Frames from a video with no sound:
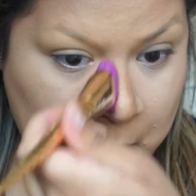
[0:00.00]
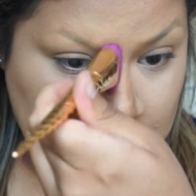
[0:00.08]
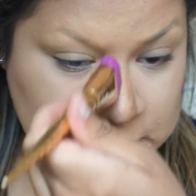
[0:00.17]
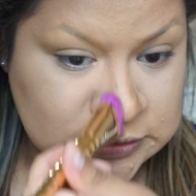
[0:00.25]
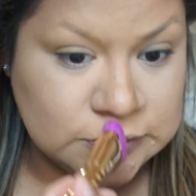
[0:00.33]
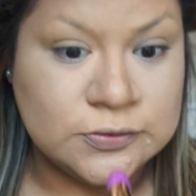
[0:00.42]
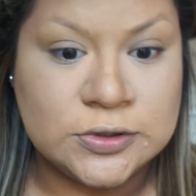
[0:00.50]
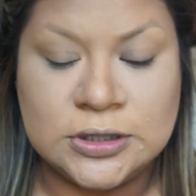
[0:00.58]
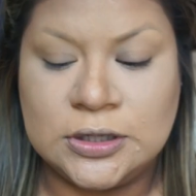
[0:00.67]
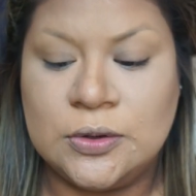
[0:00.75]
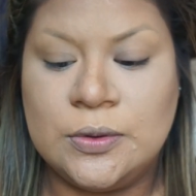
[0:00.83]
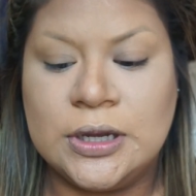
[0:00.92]
It's
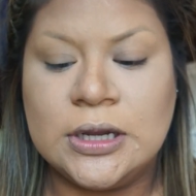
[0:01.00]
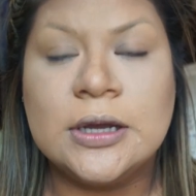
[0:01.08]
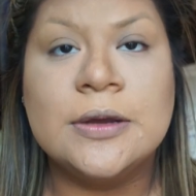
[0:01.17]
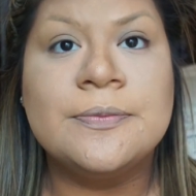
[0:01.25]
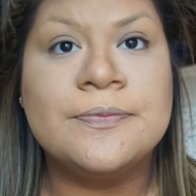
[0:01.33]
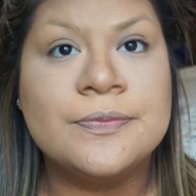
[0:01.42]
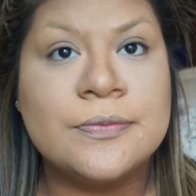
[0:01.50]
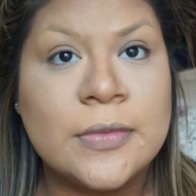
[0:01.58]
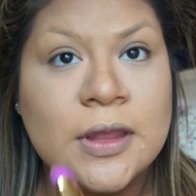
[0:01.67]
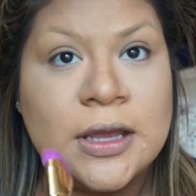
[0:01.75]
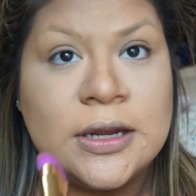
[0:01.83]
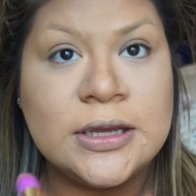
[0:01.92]
really quick
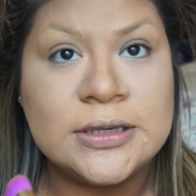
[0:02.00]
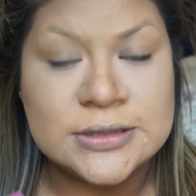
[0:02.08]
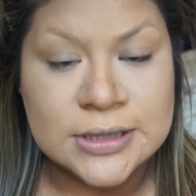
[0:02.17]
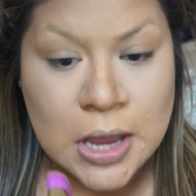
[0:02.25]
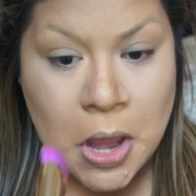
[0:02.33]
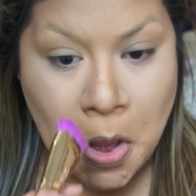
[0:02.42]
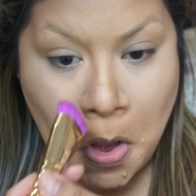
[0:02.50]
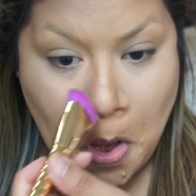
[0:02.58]
and easy,